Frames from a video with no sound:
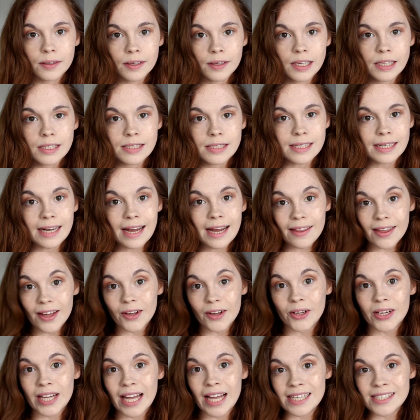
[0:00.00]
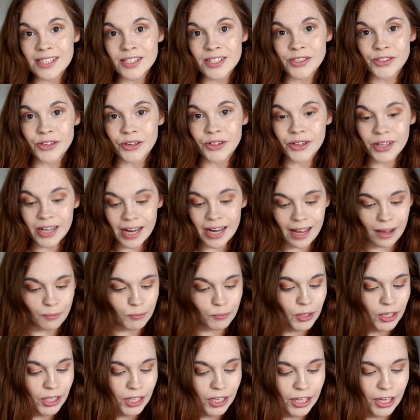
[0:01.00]
So now that all that's done, I'm
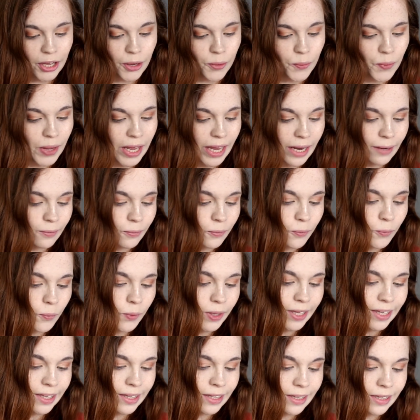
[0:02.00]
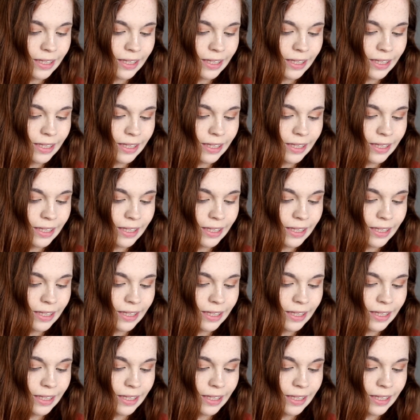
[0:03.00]
going to go in with